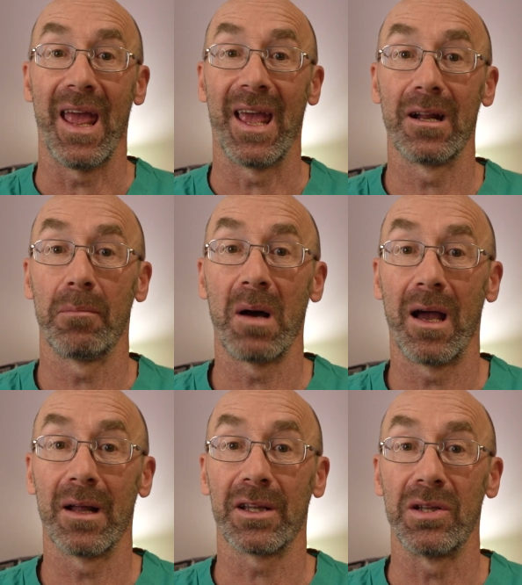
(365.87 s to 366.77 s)

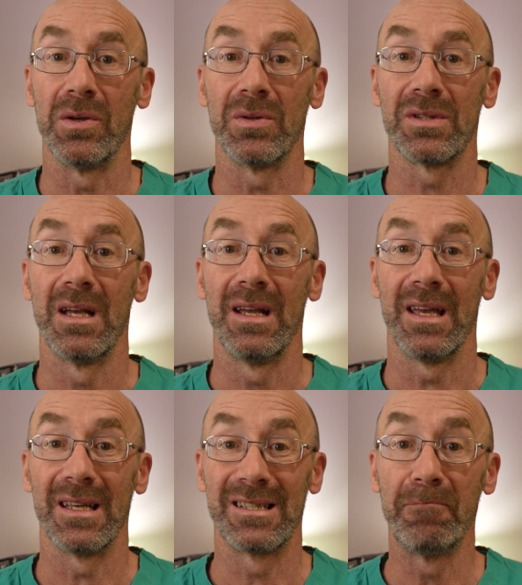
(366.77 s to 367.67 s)
antibiotic use
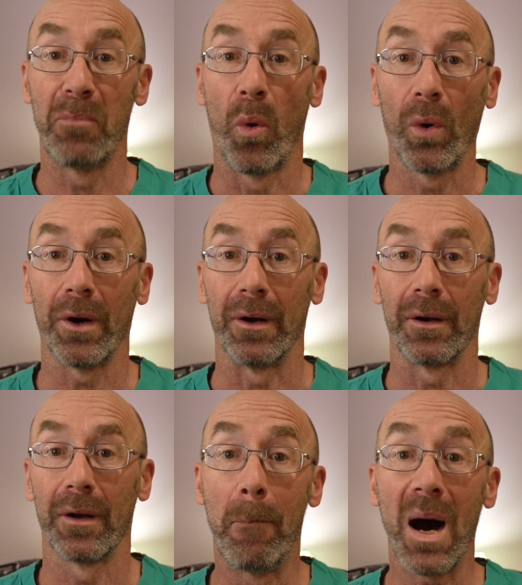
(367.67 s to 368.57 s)
is
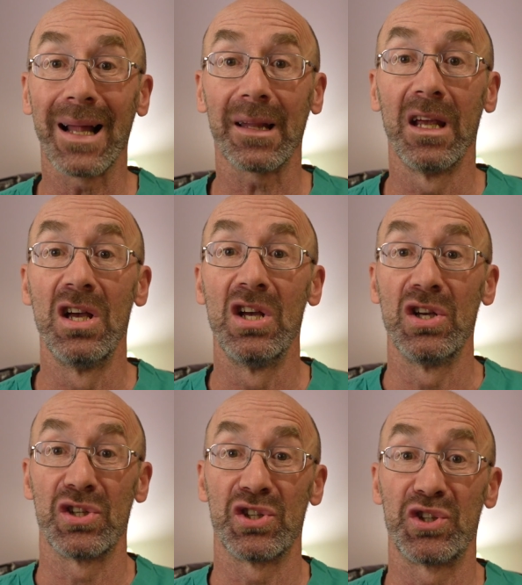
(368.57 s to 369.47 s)
important, but
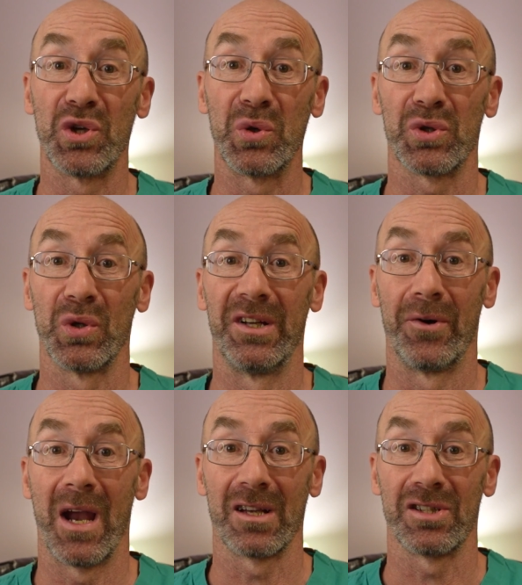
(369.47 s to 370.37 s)
social
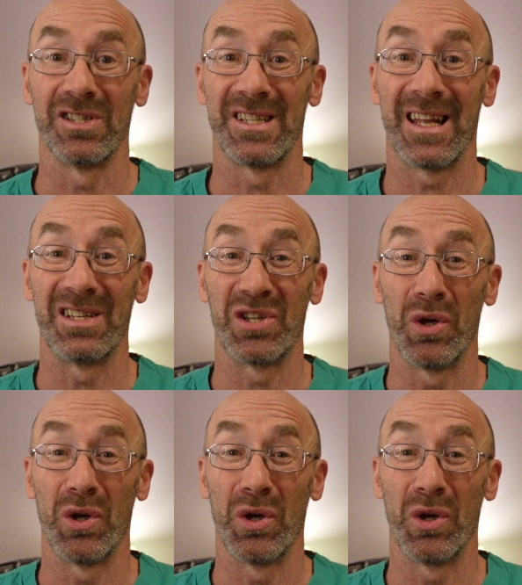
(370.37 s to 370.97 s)
interactions, that is,